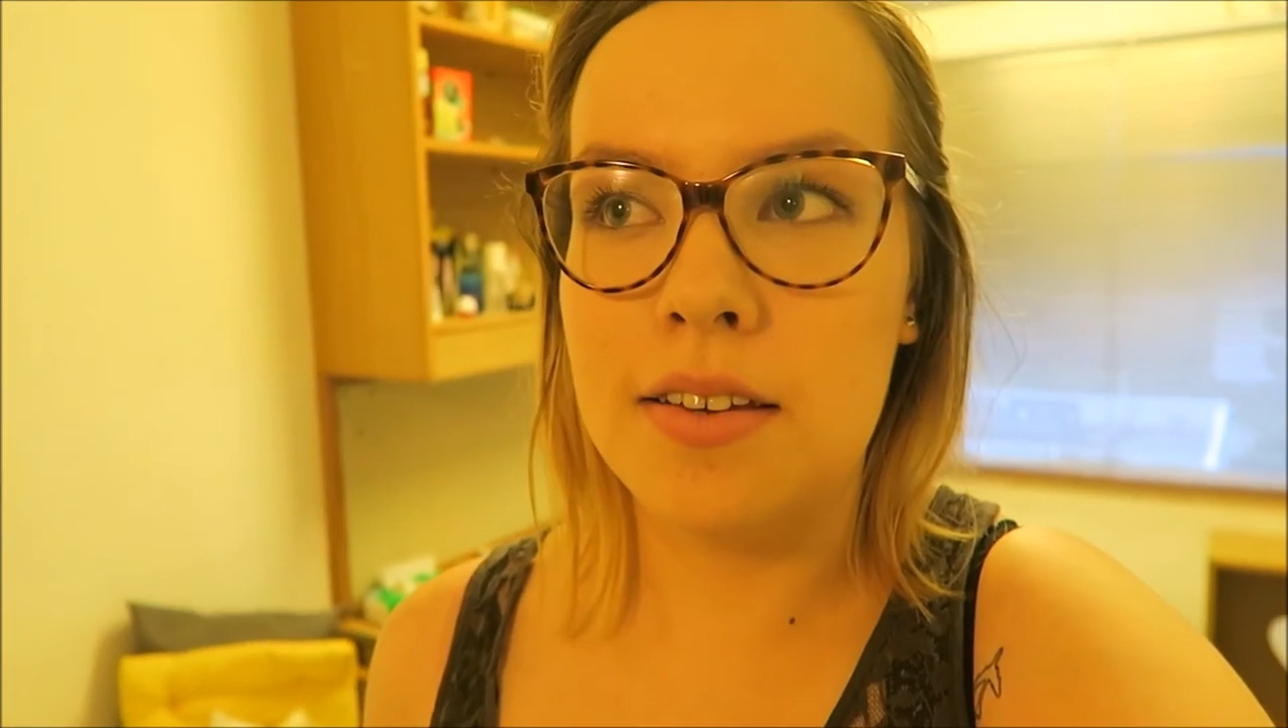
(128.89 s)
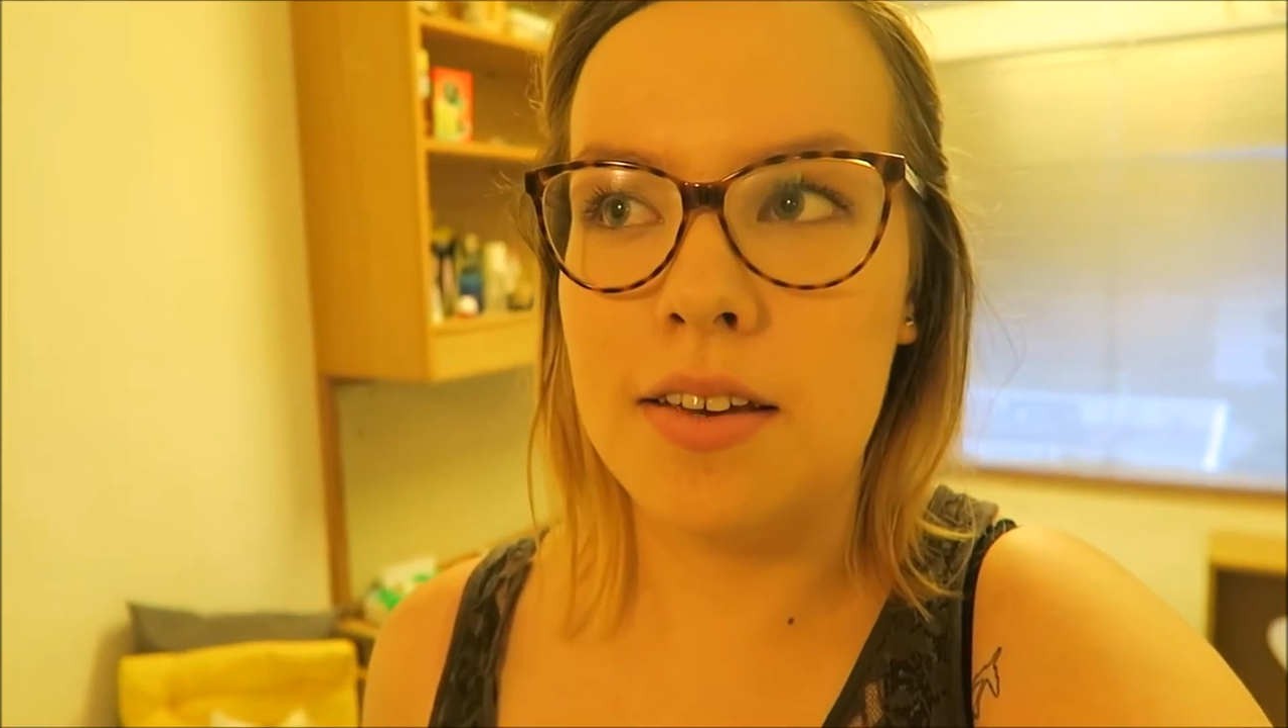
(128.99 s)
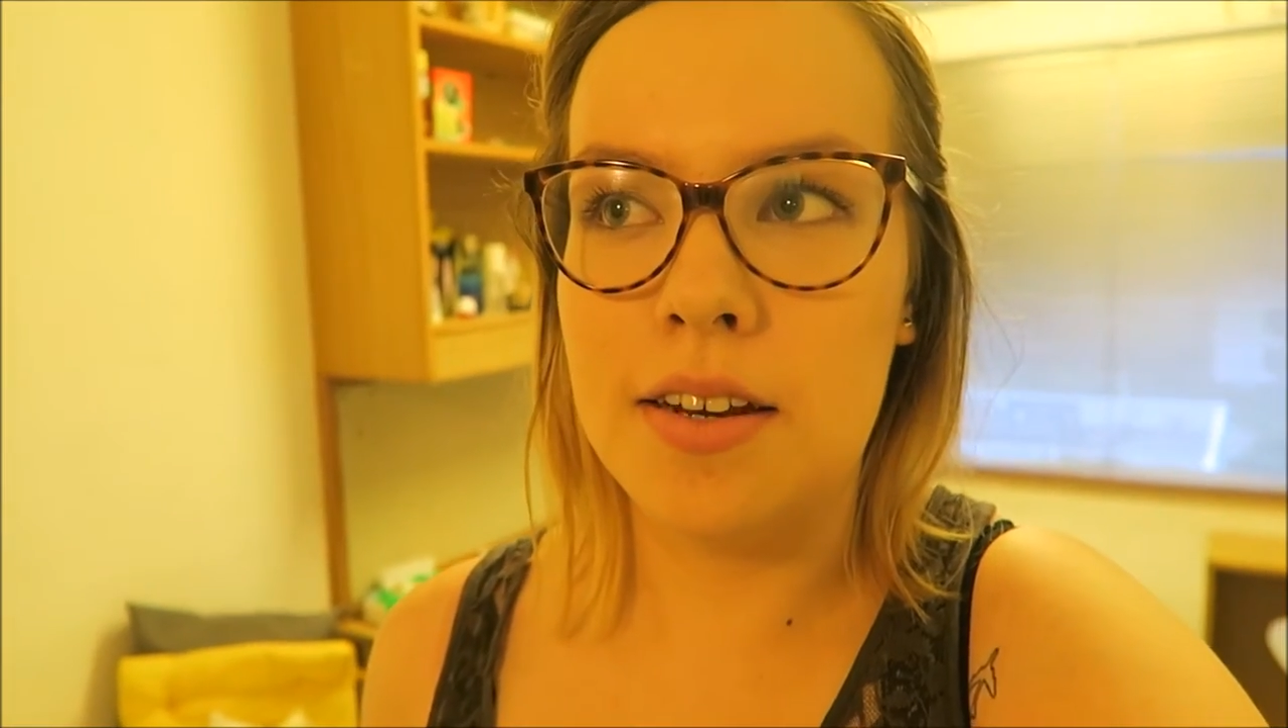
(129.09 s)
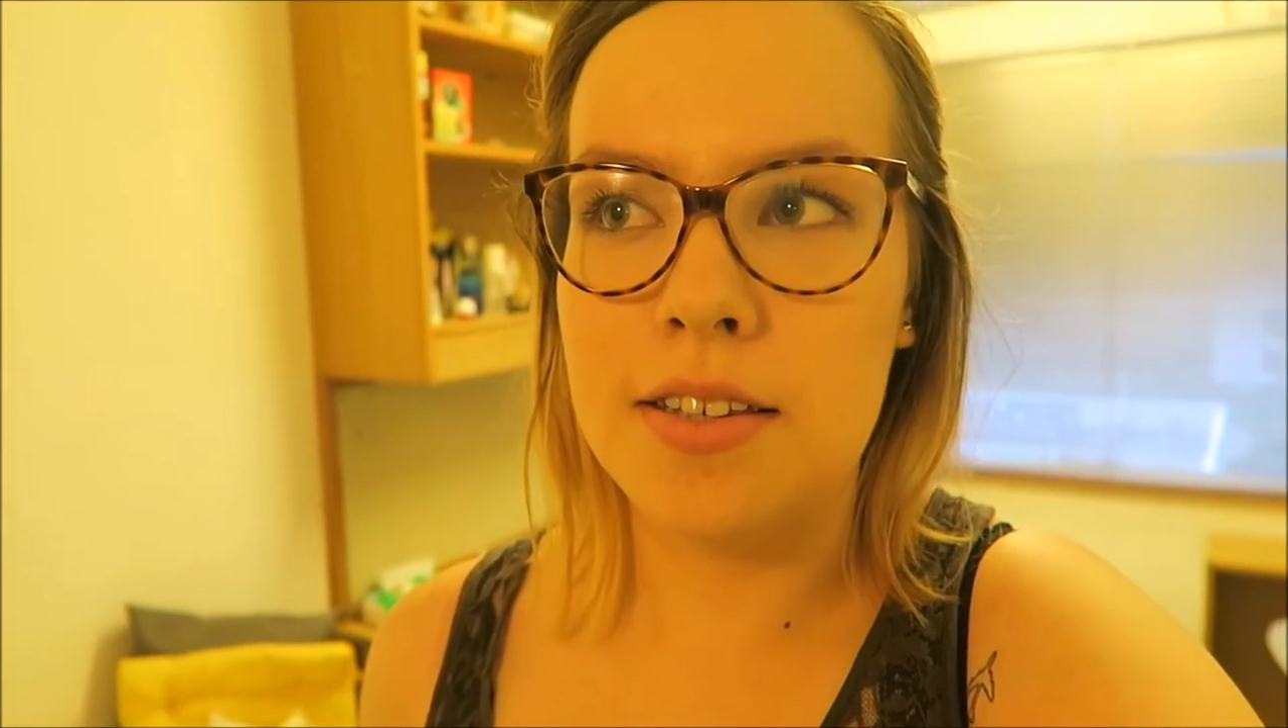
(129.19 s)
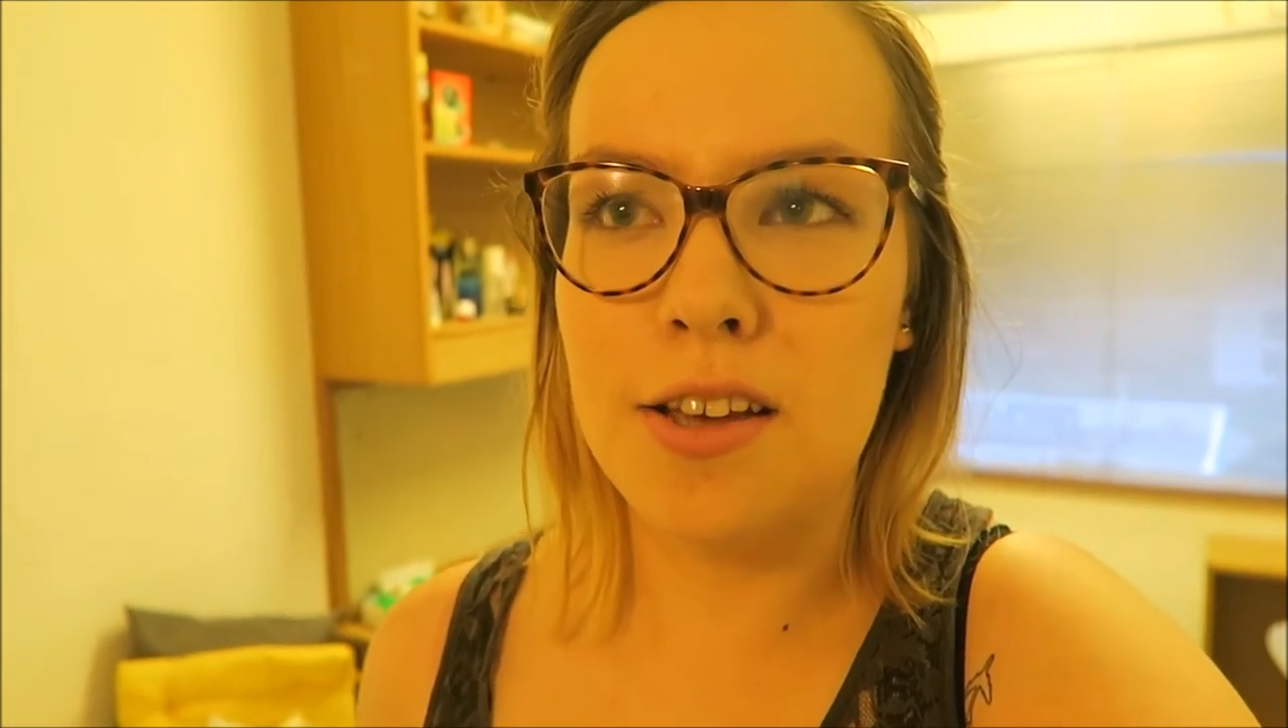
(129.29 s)

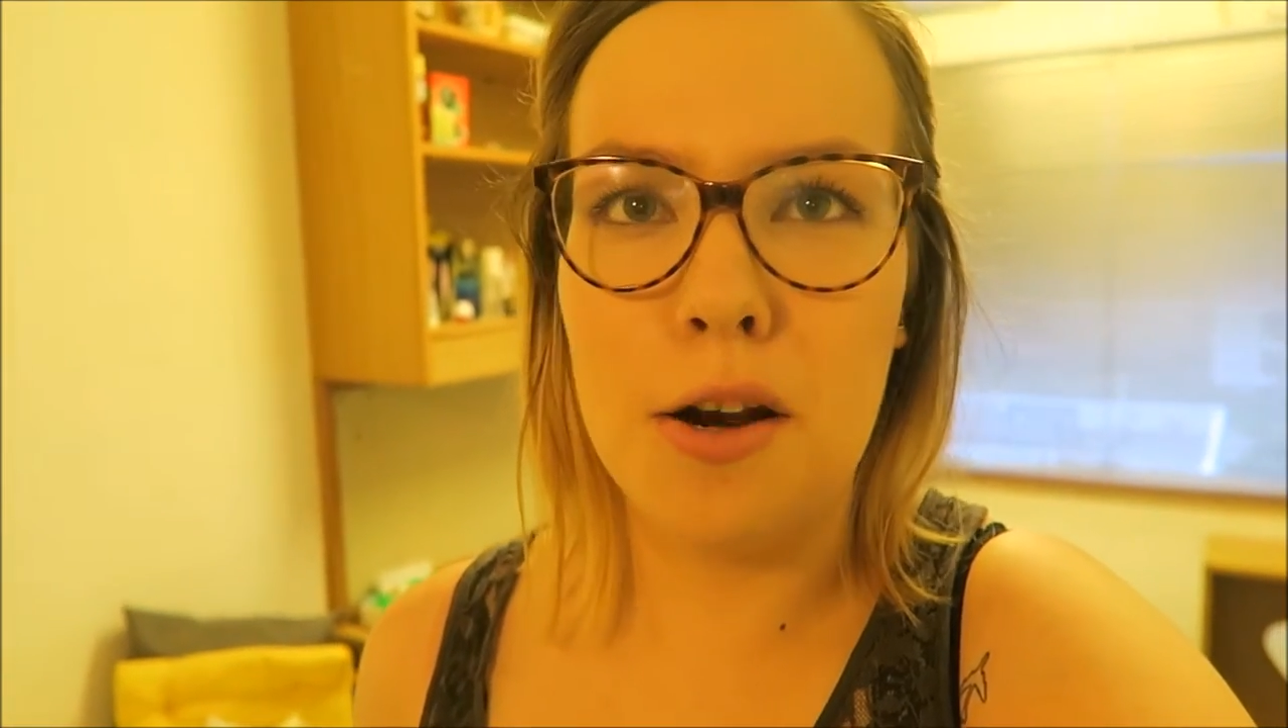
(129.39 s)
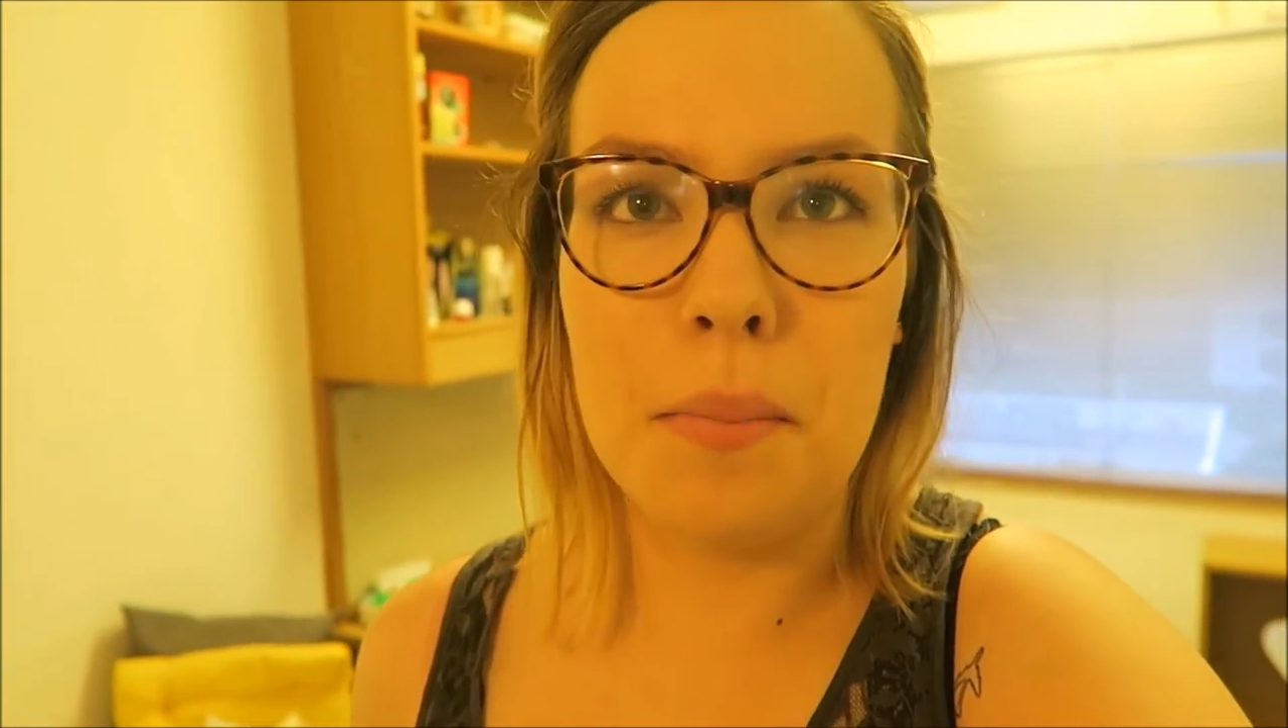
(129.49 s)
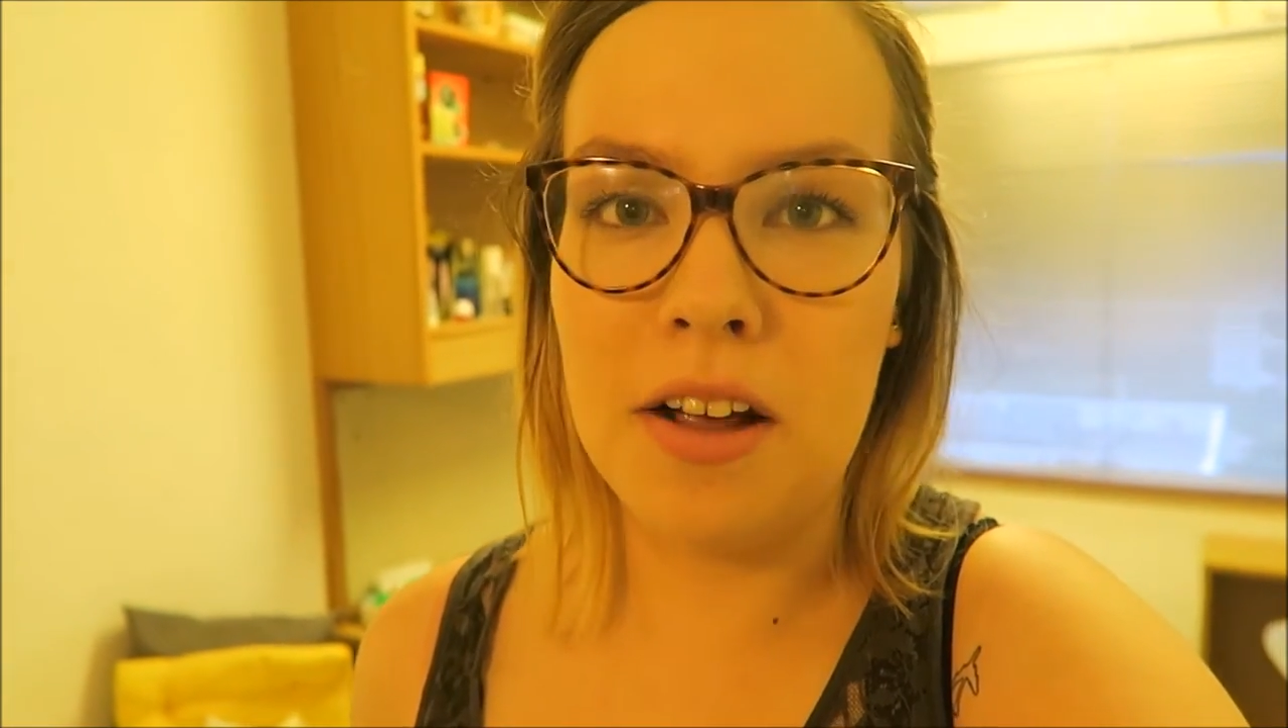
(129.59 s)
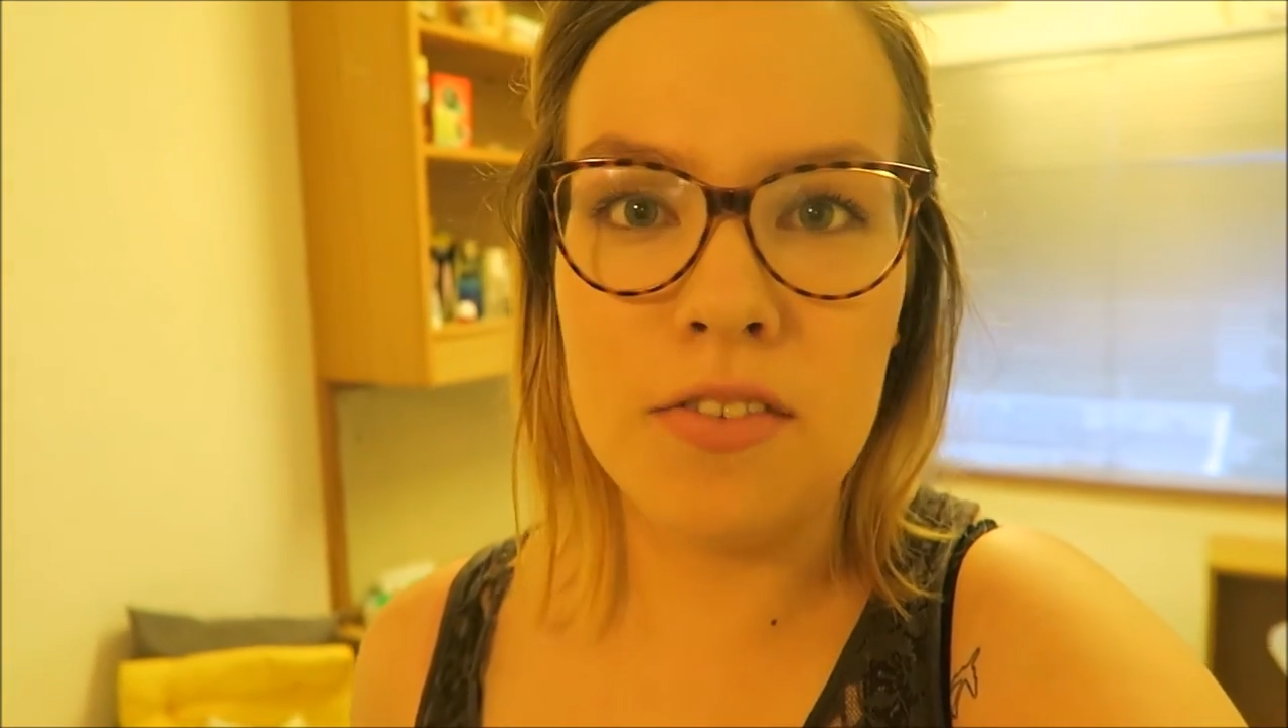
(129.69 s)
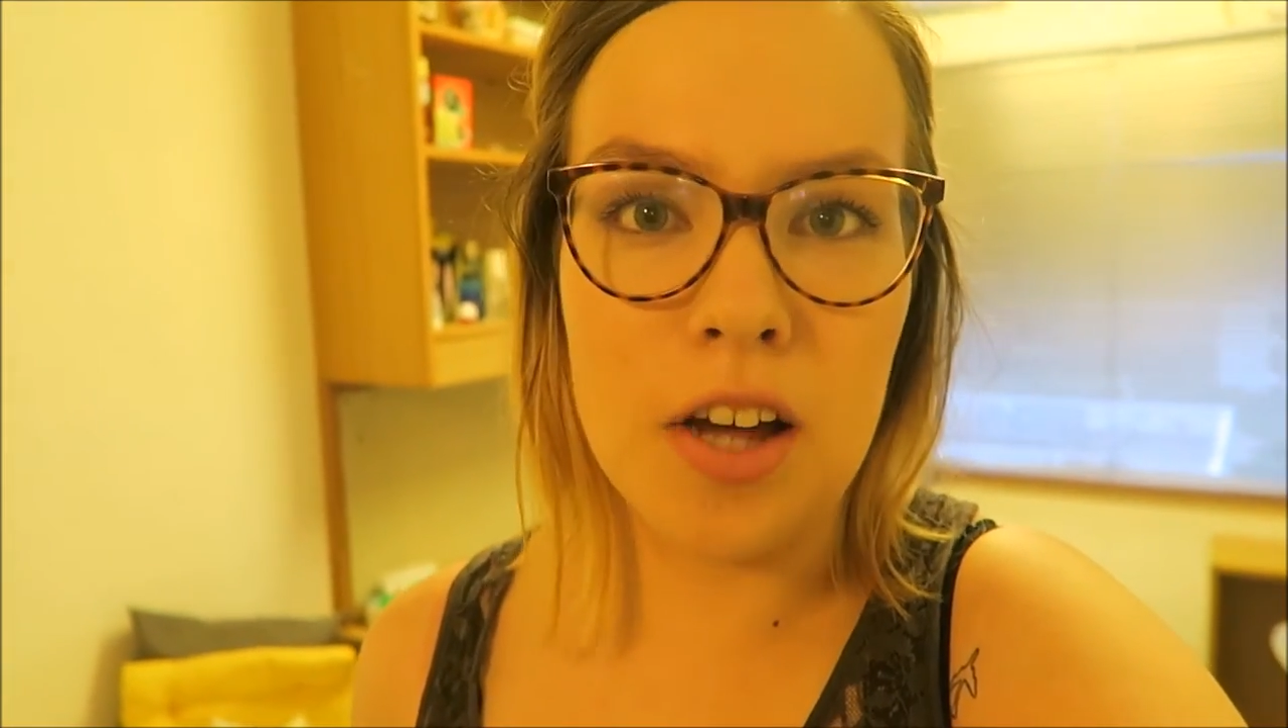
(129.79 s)
in a certain amount